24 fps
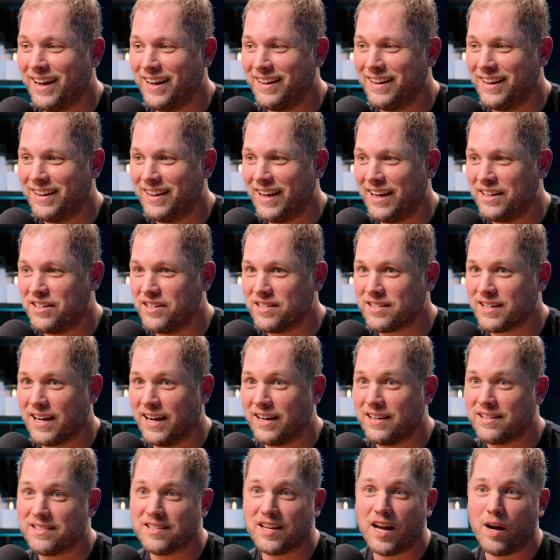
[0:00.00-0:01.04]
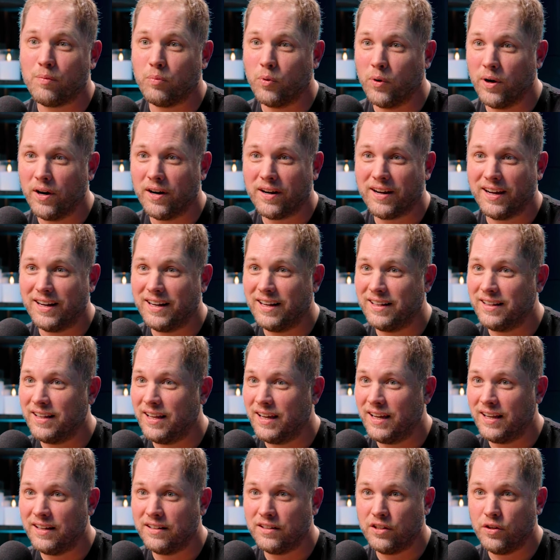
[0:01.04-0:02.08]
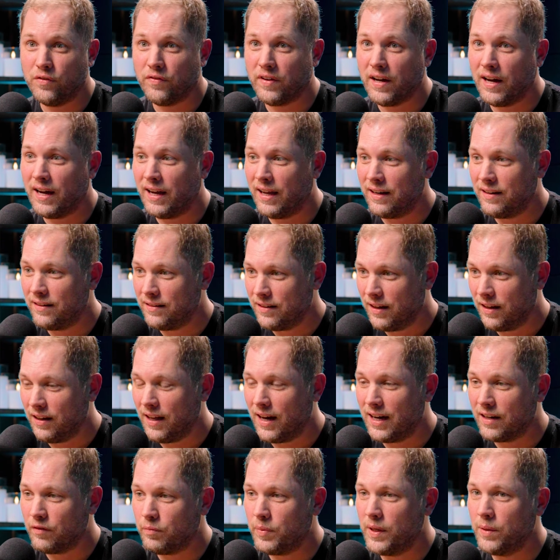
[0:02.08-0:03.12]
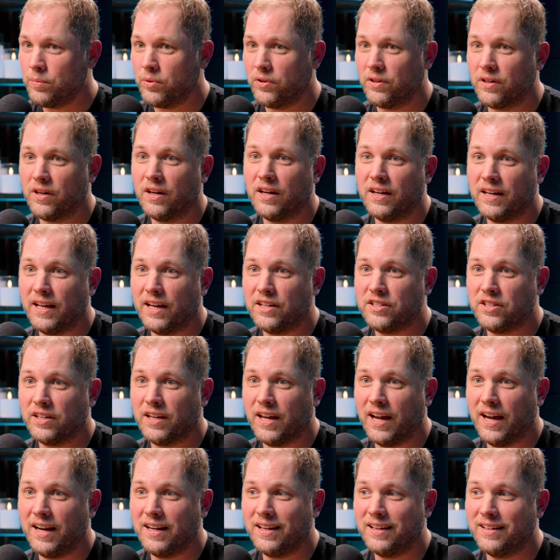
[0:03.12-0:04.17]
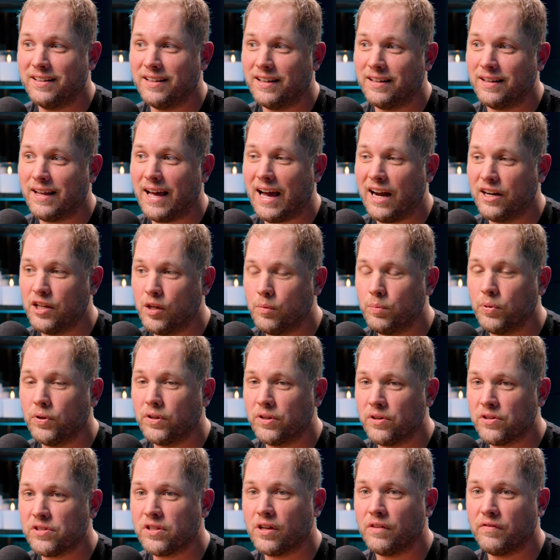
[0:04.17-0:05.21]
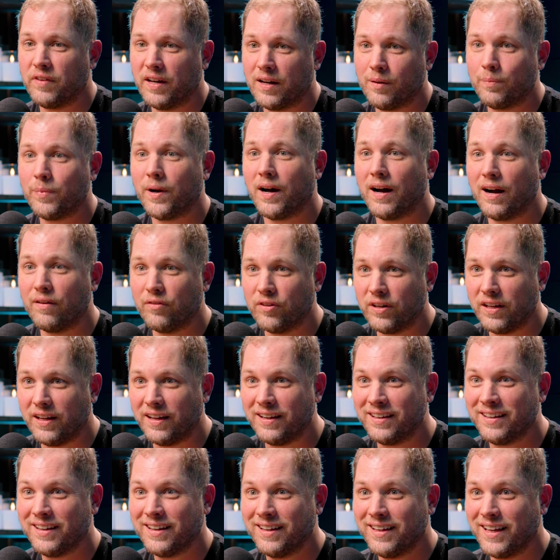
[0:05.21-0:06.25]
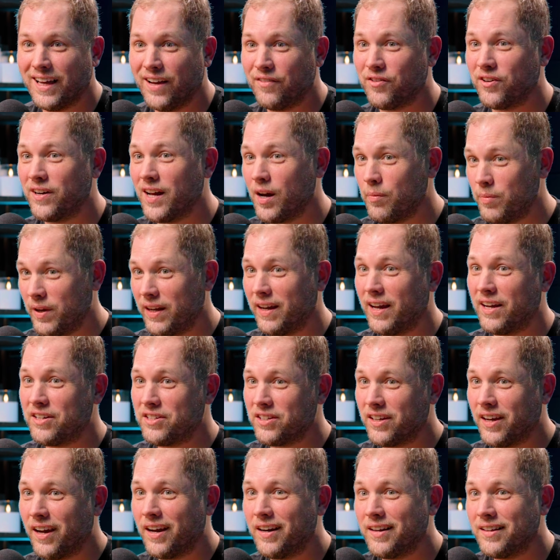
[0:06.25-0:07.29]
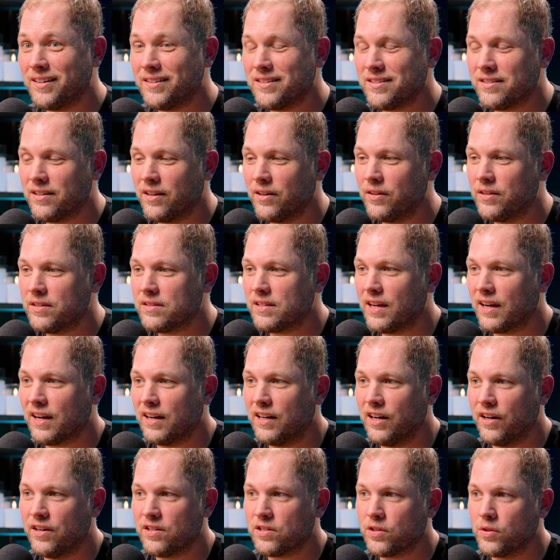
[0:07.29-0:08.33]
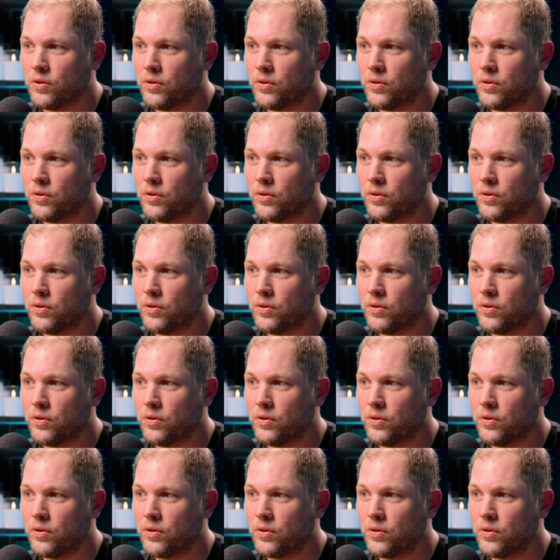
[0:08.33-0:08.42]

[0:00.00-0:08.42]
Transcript: and then they just kind of stop working, and then you've got a lot of people that are uneducated, and how do you pull yourself out of poverty yeah. if you're not being educated? So yeah. the secondary